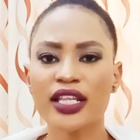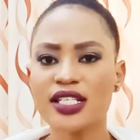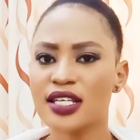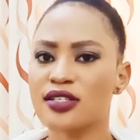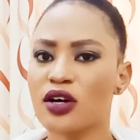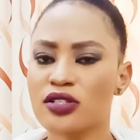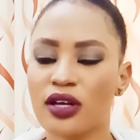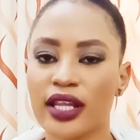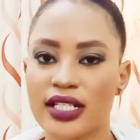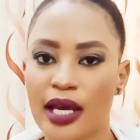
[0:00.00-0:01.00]
This is
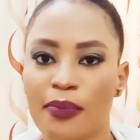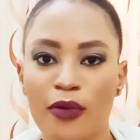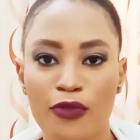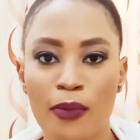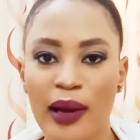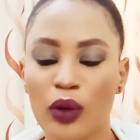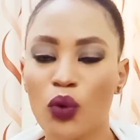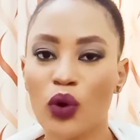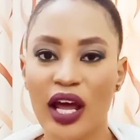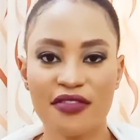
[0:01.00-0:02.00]
also the type of woman
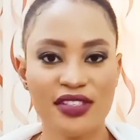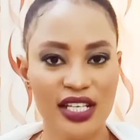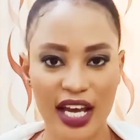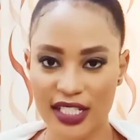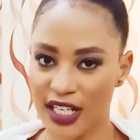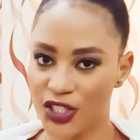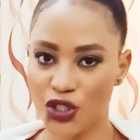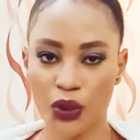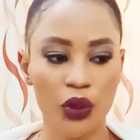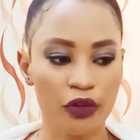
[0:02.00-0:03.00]
who loves the
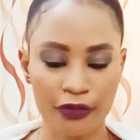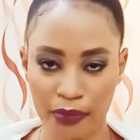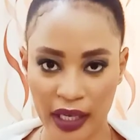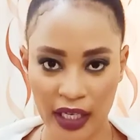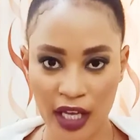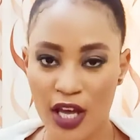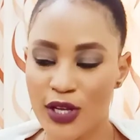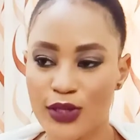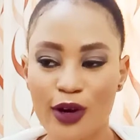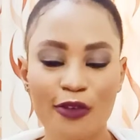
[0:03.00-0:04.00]
attention of men.
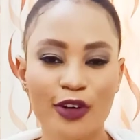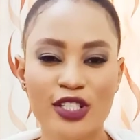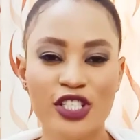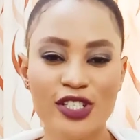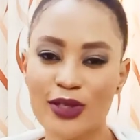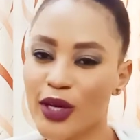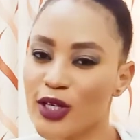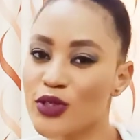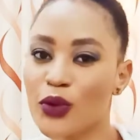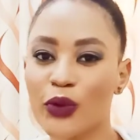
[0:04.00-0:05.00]
So, of course, she's
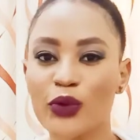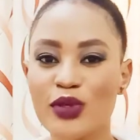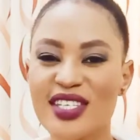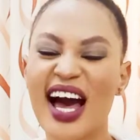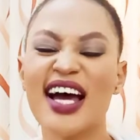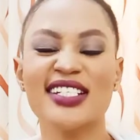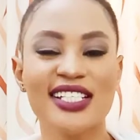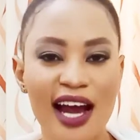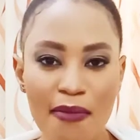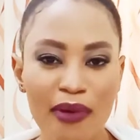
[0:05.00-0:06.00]
going to use her
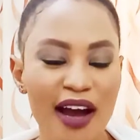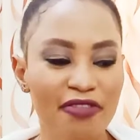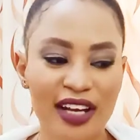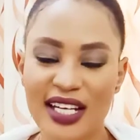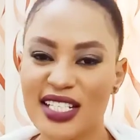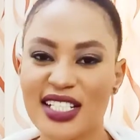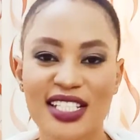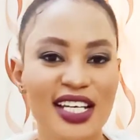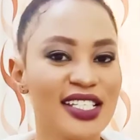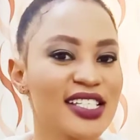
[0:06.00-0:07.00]
charm, her
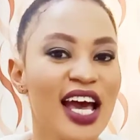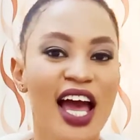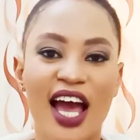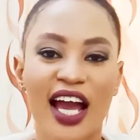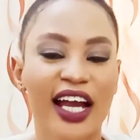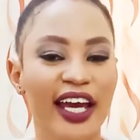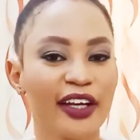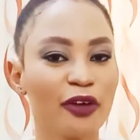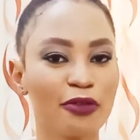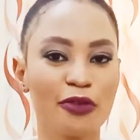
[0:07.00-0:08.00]
flirtatious
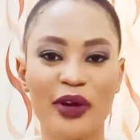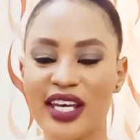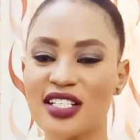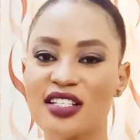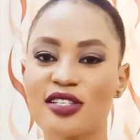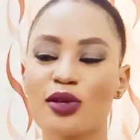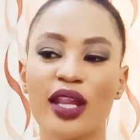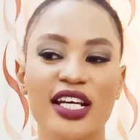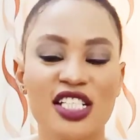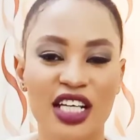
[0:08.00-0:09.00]
kind of ways, so
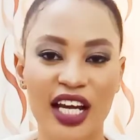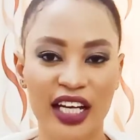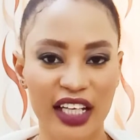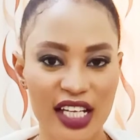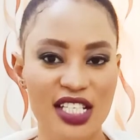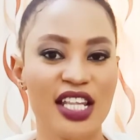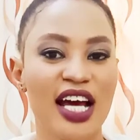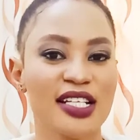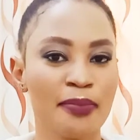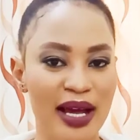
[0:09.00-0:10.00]
that she can get
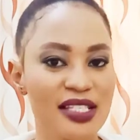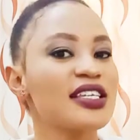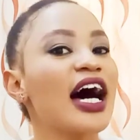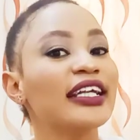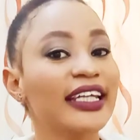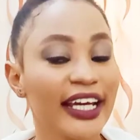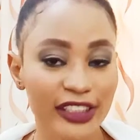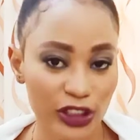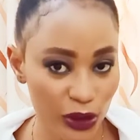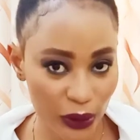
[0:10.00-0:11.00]
that man's
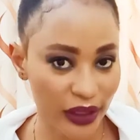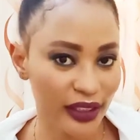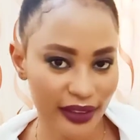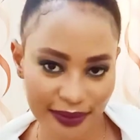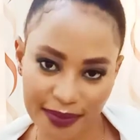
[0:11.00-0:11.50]
attention.